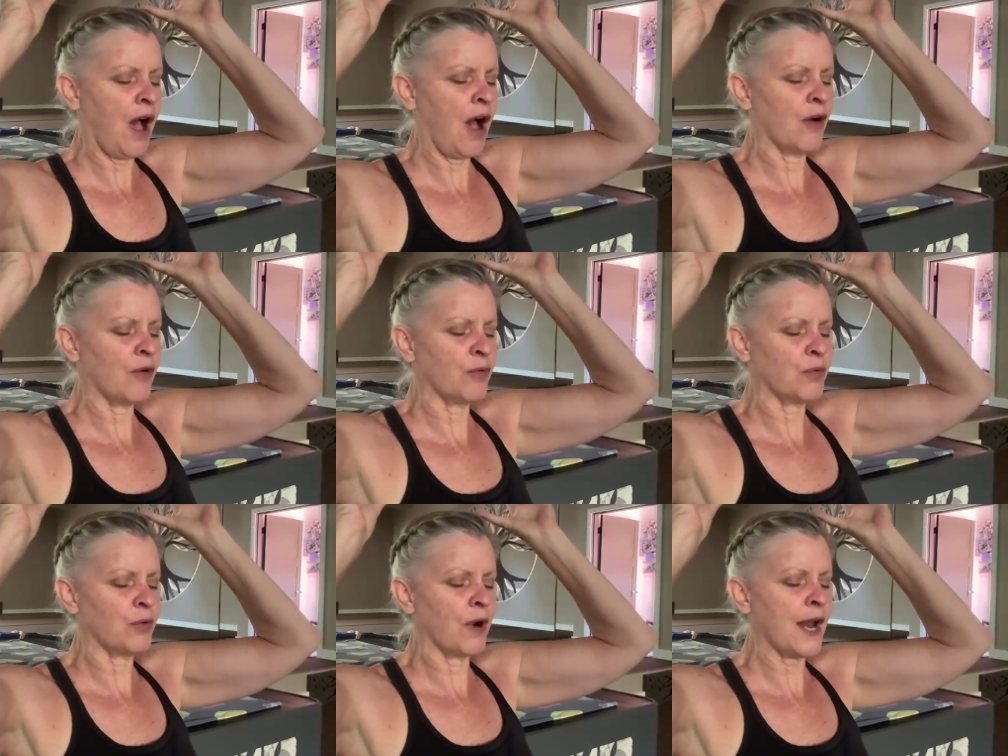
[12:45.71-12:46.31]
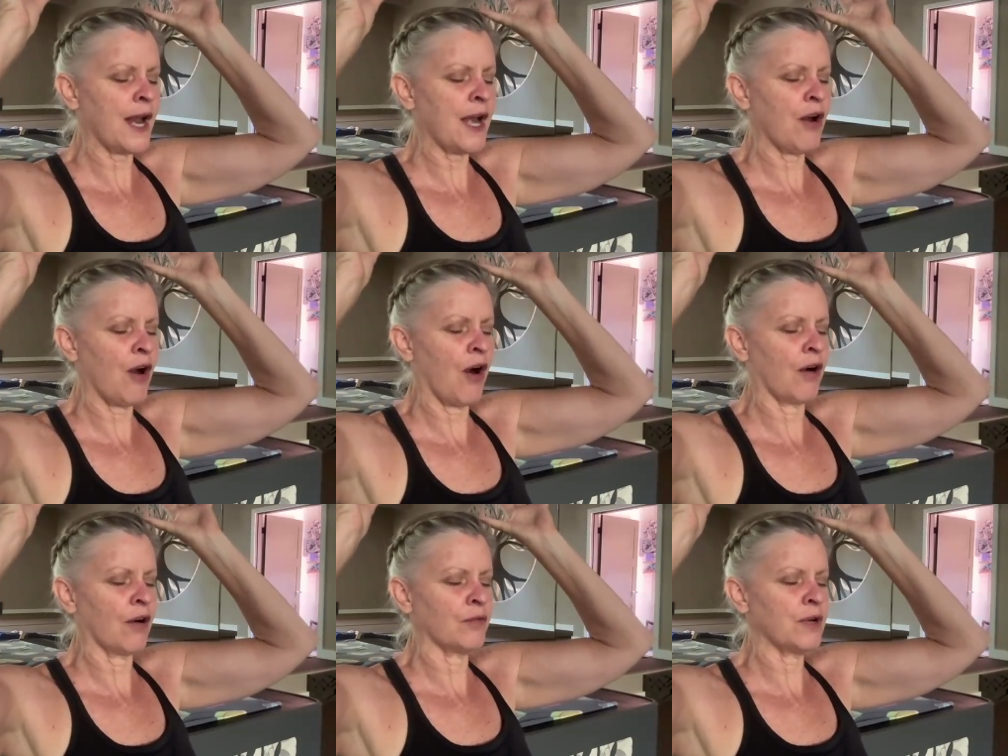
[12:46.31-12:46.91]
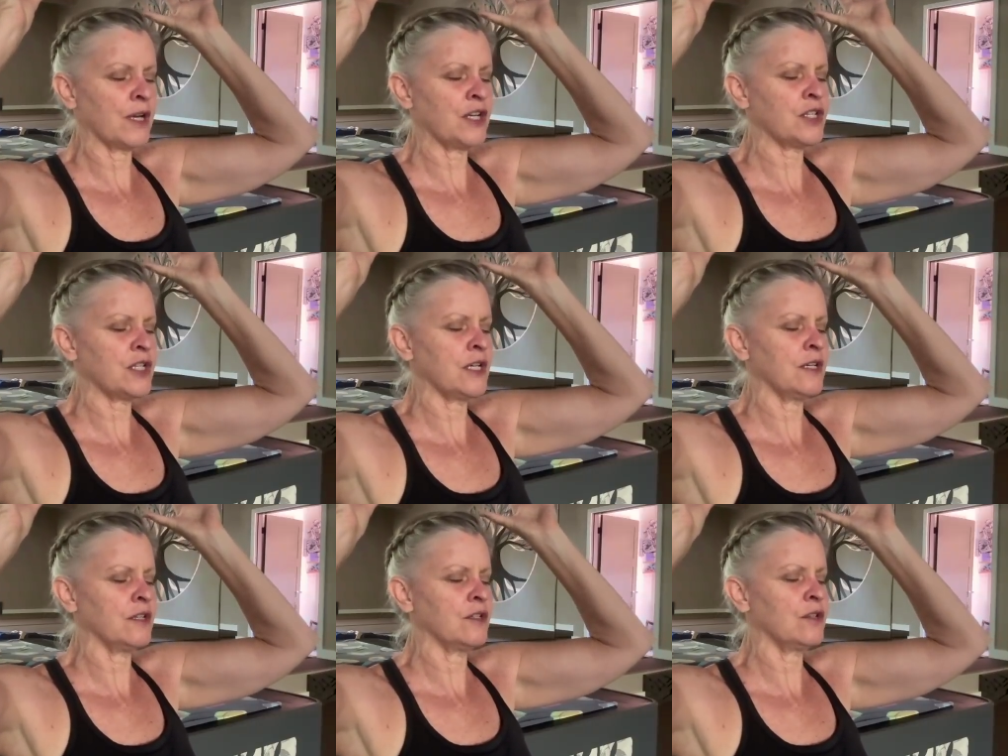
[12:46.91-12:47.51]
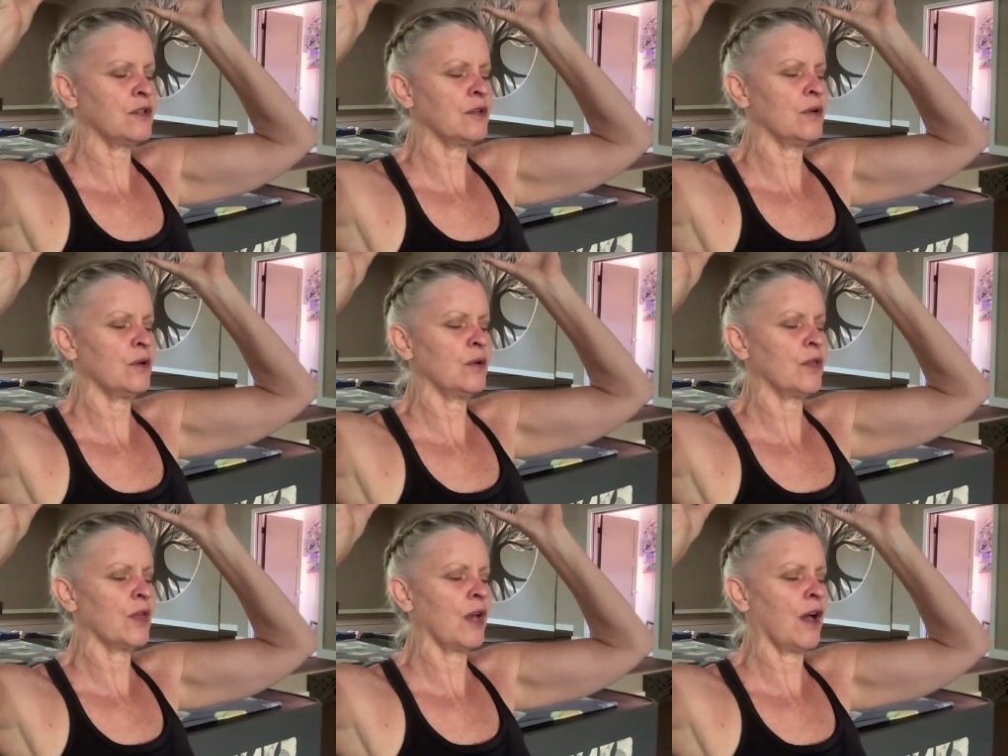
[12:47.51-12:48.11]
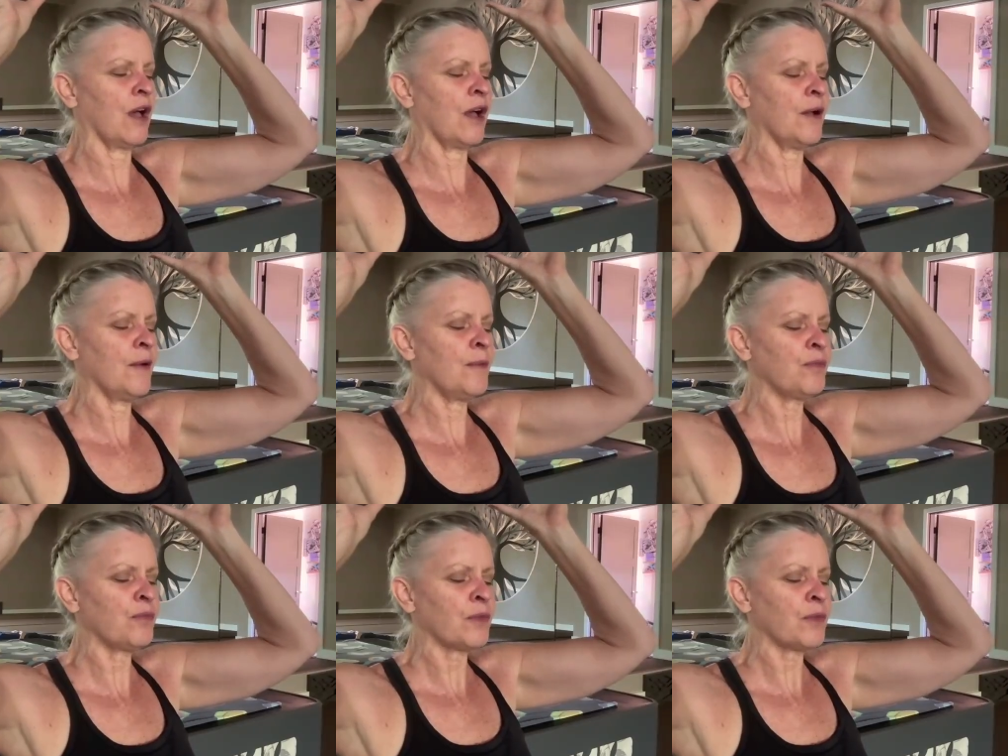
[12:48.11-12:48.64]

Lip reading: a radar reaching to the